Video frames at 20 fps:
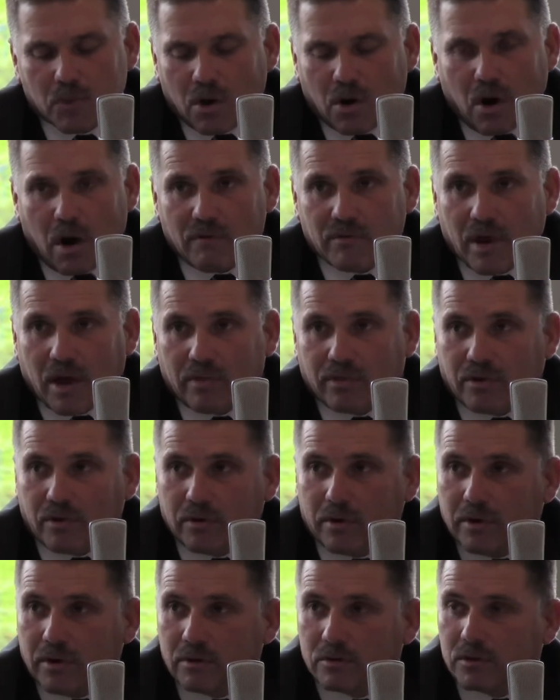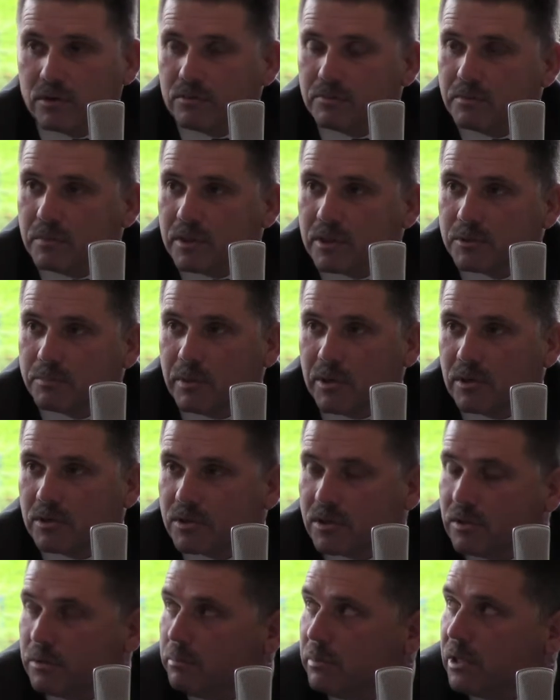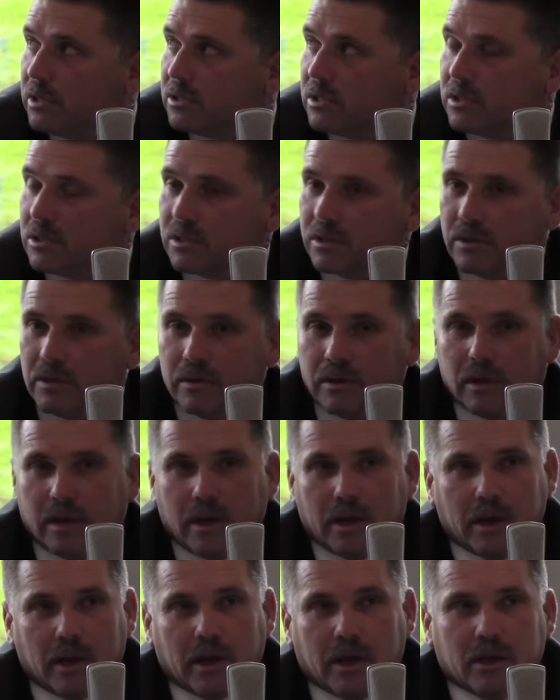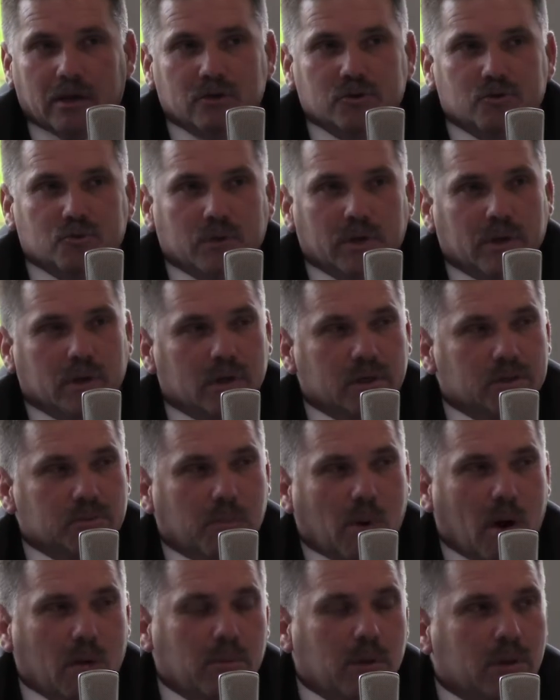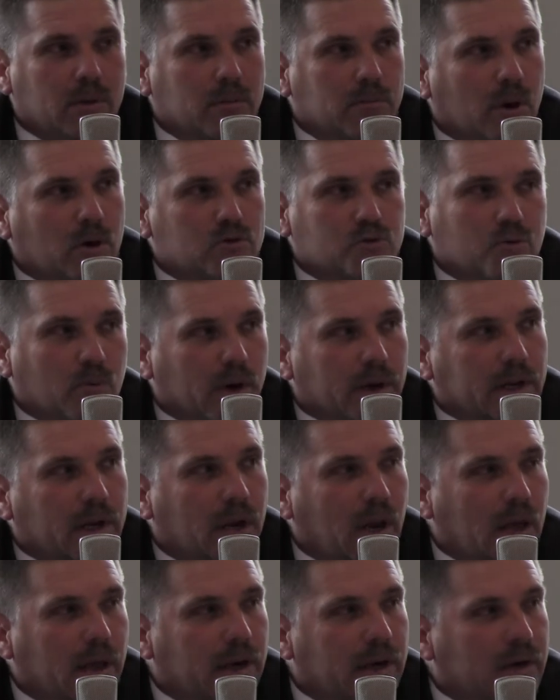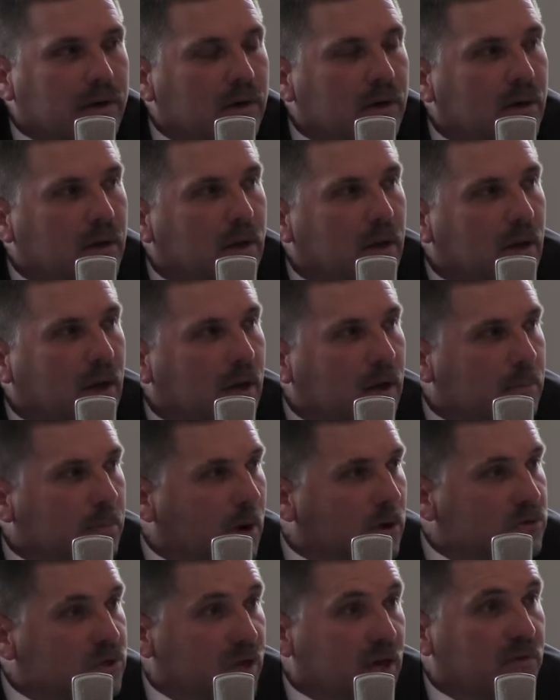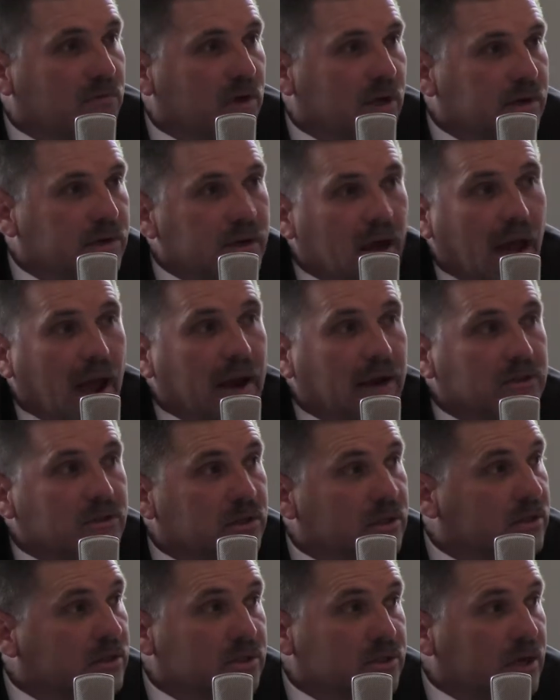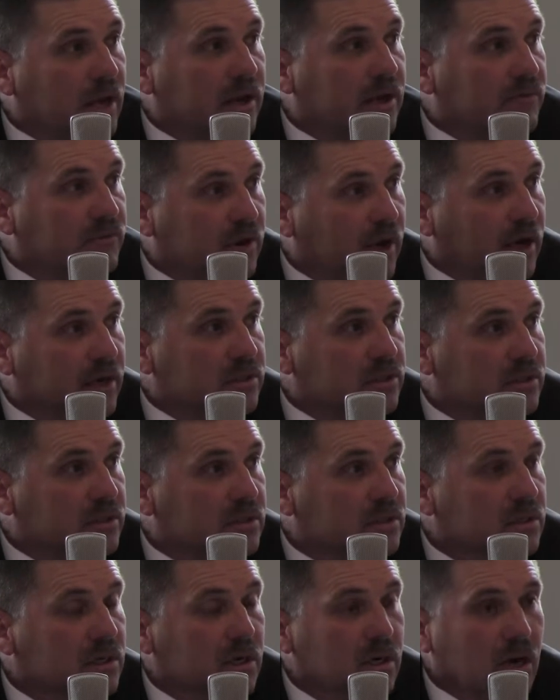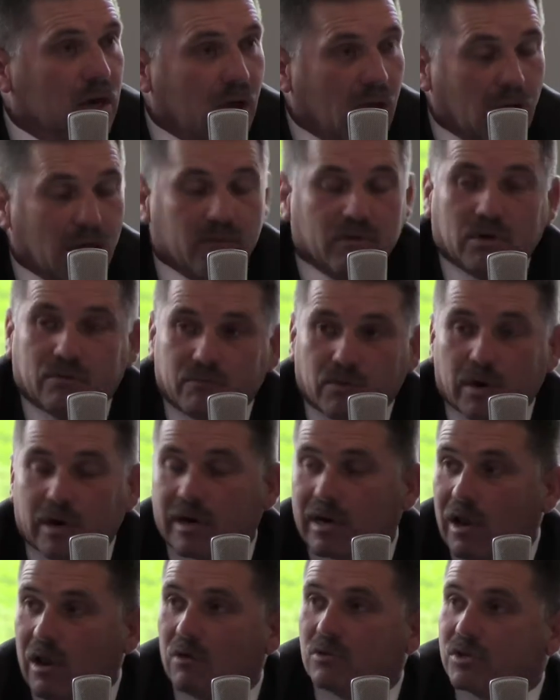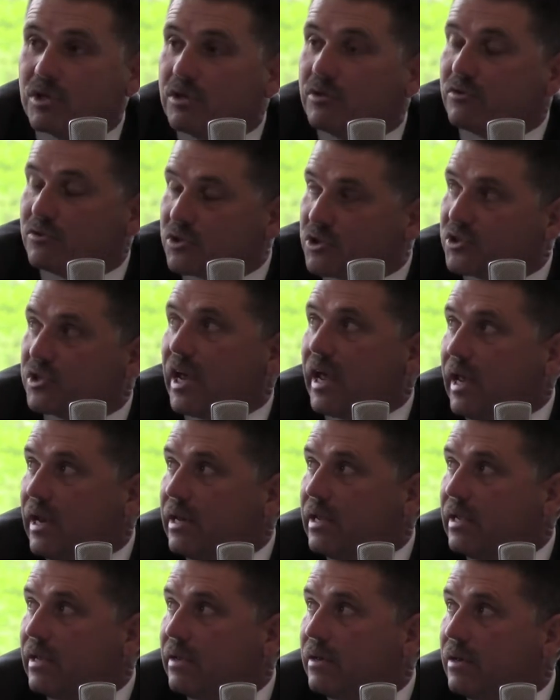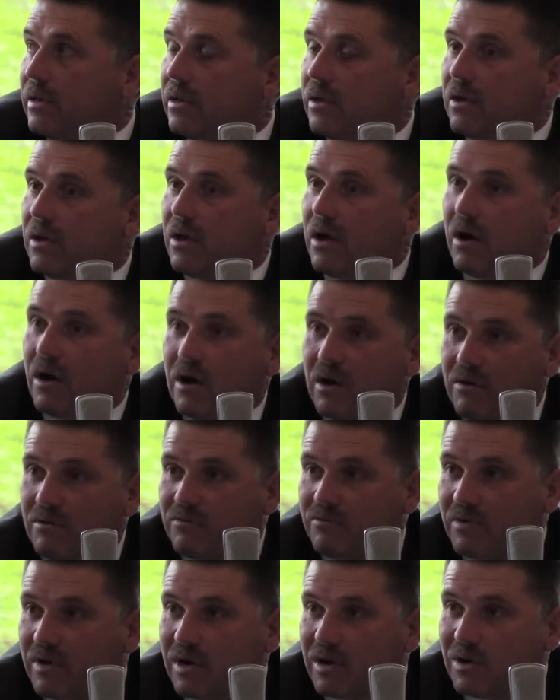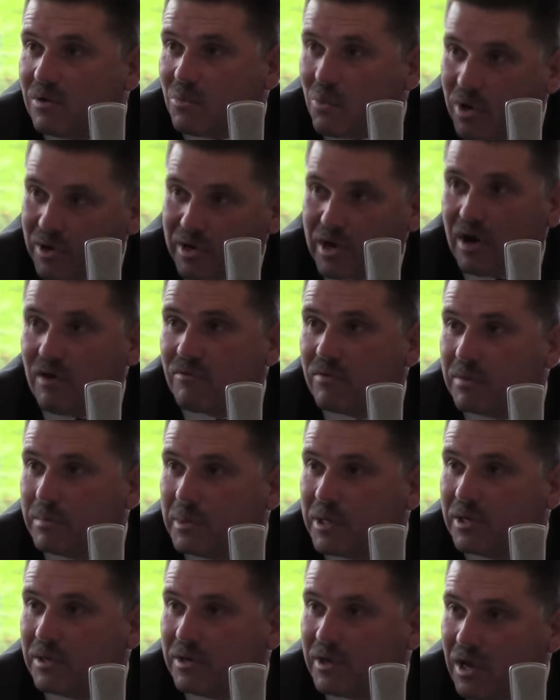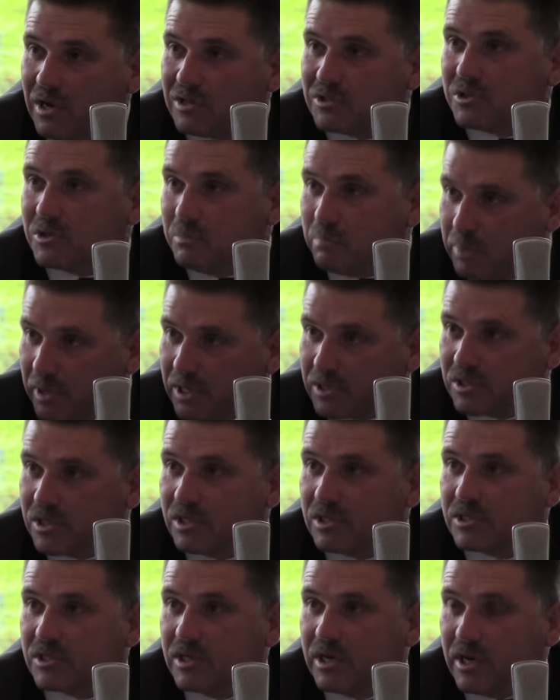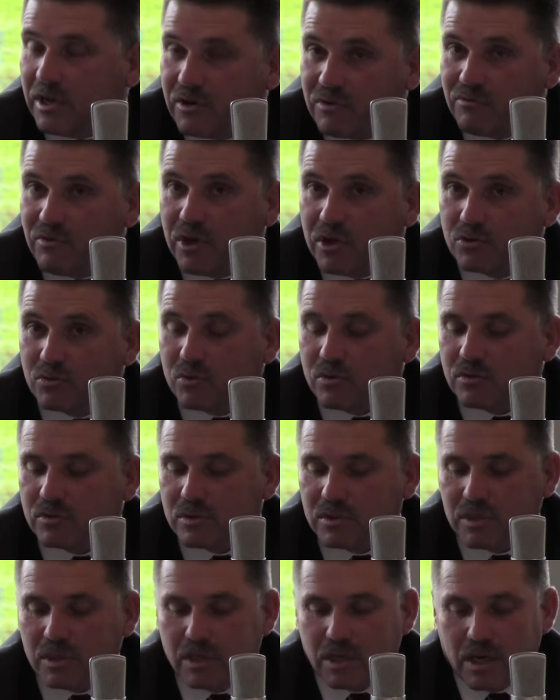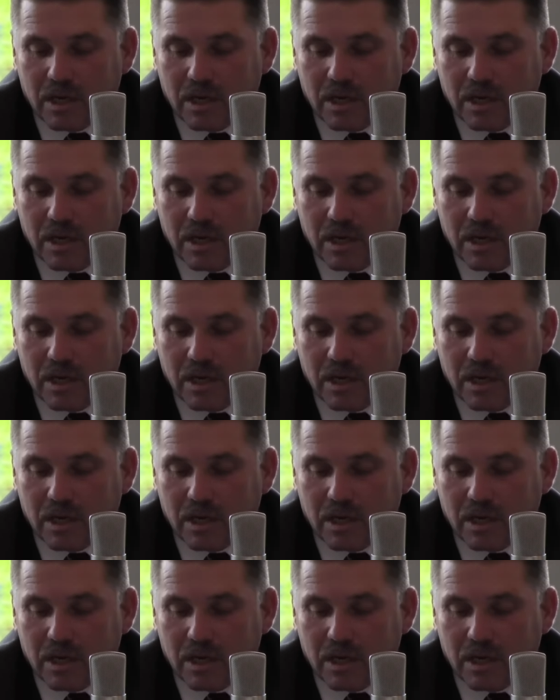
I've got 30 years of experience in the business in an industry that is probably the most regulated and most heavily taxed in the state of Texas. I have a very close understanding of what government does to business and individuals.